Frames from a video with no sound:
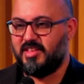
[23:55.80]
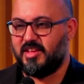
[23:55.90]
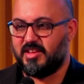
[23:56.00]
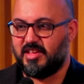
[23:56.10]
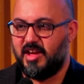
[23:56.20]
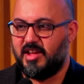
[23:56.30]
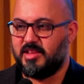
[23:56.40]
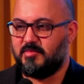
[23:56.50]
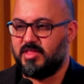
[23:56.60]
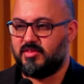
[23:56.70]
kind of
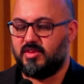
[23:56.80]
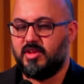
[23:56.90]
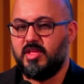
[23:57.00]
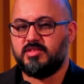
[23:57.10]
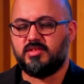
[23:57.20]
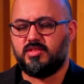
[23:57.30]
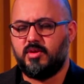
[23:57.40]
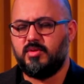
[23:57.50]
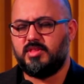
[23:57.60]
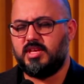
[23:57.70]
guiding me through. So
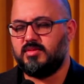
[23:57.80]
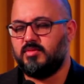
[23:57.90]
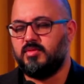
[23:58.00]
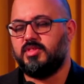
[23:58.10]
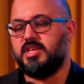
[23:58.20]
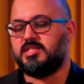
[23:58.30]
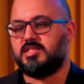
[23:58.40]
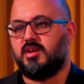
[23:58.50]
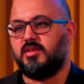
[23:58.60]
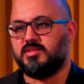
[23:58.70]
all these
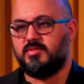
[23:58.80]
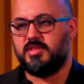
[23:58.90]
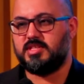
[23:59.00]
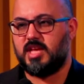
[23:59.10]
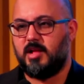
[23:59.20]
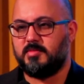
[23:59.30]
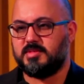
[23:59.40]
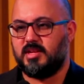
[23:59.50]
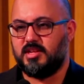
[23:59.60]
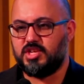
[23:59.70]
songs, all these albums
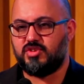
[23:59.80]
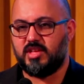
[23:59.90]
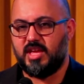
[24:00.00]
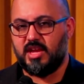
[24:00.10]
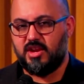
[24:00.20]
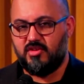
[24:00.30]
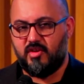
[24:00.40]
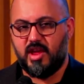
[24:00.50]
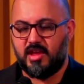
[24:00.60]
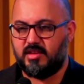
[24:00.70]
are literally
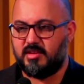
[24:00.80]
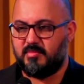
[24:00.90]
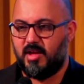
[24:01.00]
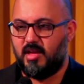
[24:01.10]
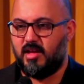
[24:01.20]
ingrained in my